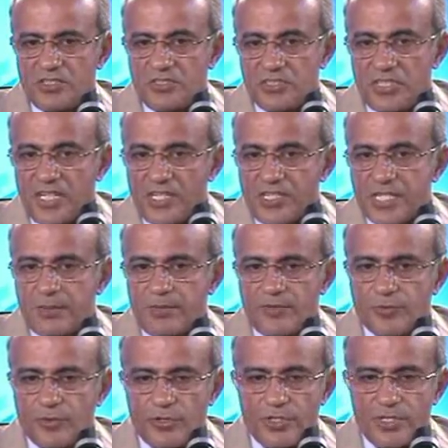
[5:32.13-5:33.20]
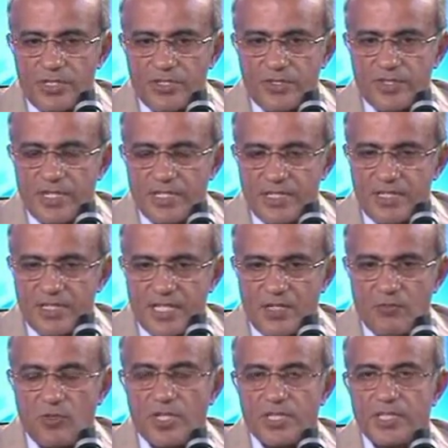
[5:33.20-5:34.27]
The second step, of course, is to
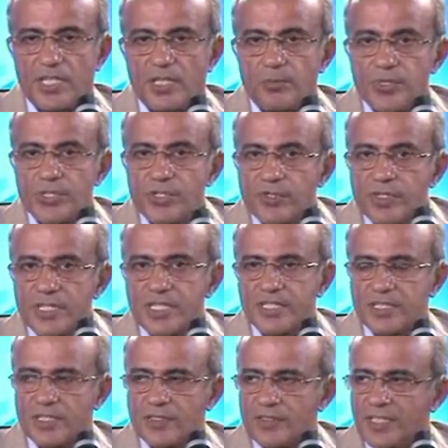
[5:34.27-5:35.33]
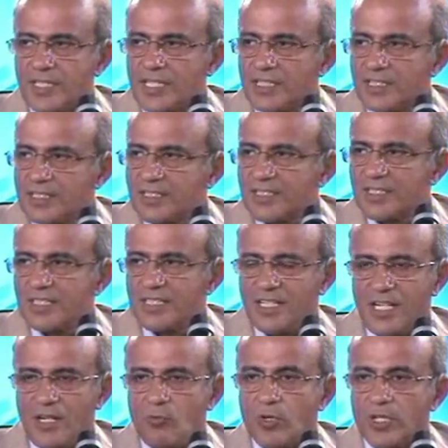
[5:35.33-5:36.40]
understand what are the opportunities around that
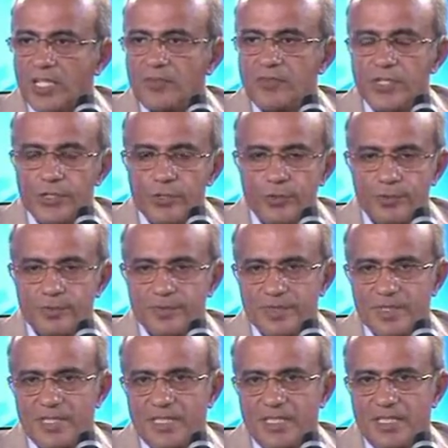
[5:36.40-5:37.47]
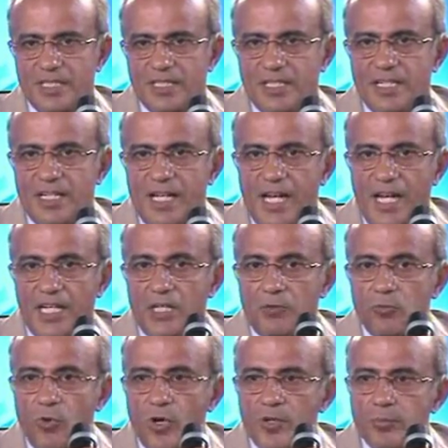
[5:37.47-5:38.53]
and what can we do. And
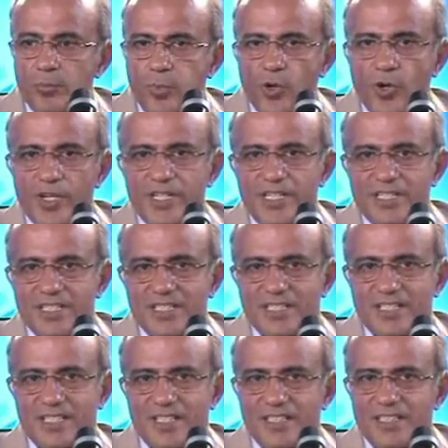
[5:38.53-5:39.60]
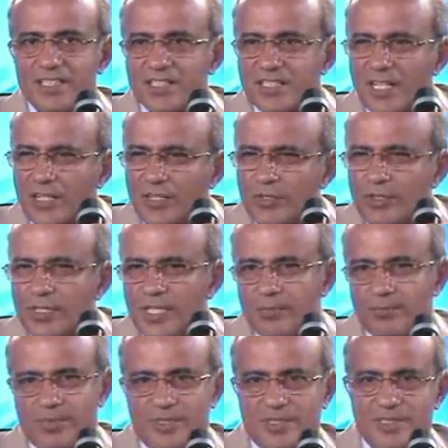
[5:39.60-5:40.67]
at what point does it start to
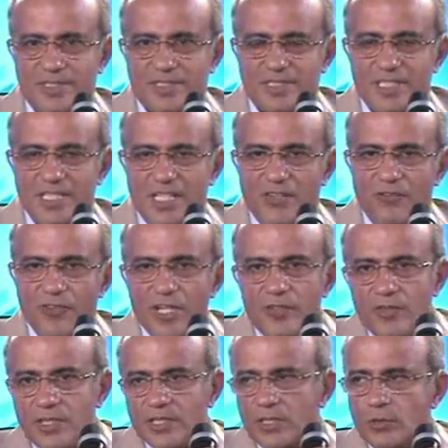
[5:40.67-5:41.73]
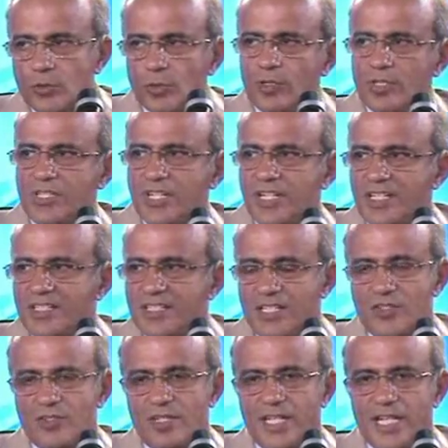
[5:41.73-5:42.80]
tip? When will the cold chains
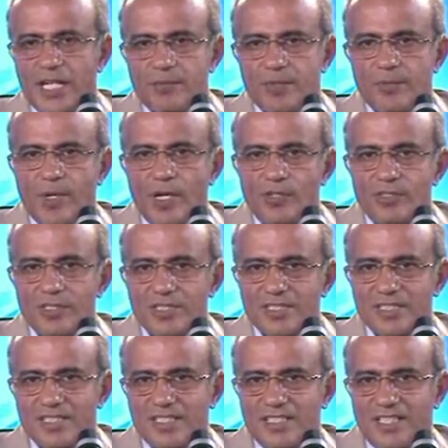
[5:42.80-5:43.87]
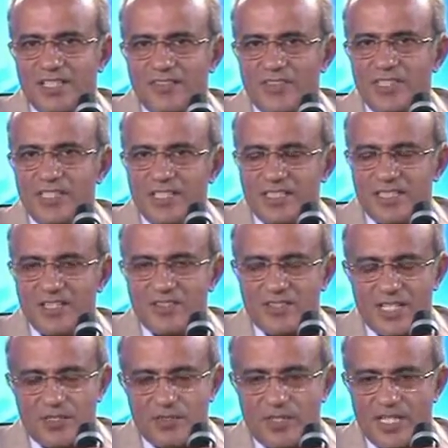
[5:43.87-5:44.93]
actually come about? When these things
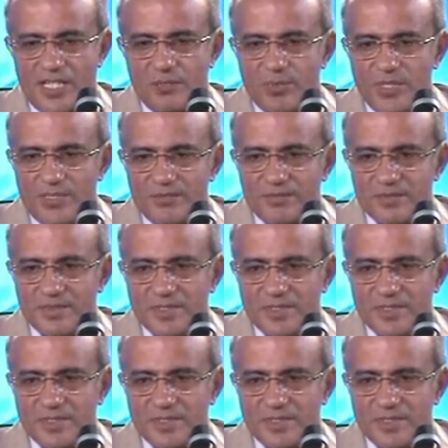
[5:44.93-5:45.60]
start to happen?